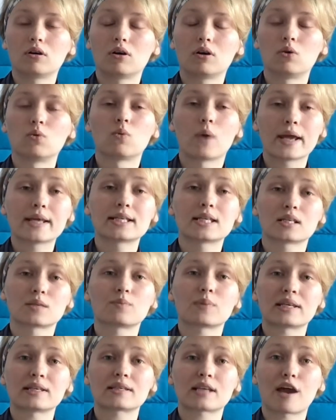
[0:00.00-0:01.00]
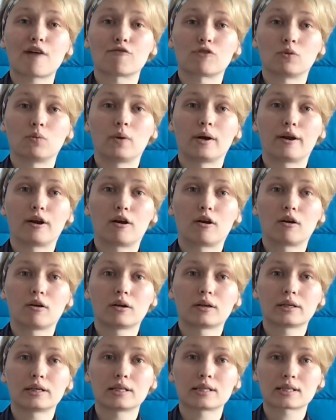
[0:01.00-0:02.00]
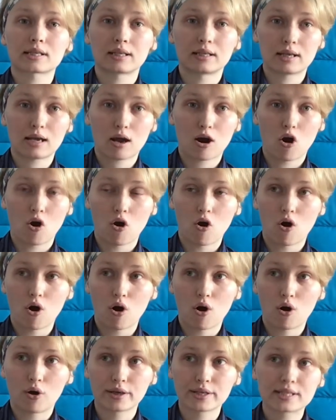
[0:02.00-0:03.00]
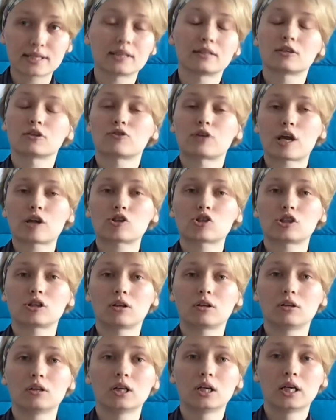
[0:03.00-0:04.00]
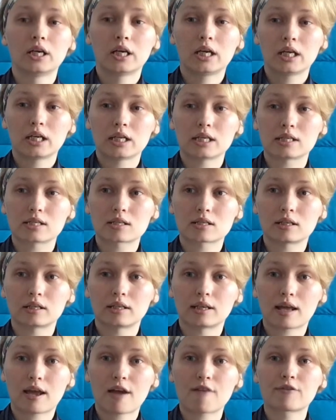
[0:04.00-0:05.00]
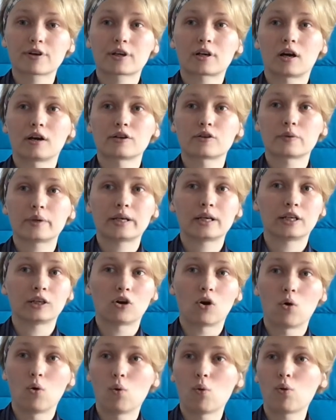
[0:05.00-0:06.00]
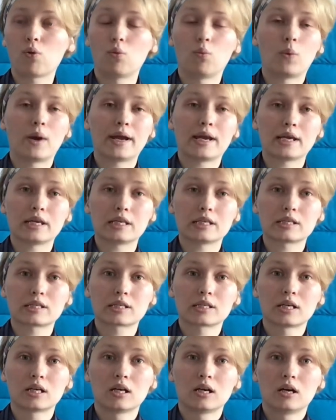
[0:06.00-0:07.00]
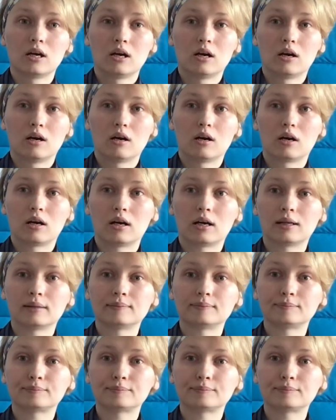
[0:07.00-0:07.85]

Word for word: racism is everywhere. It's in, it's international. It's in every country in all the ways. Um,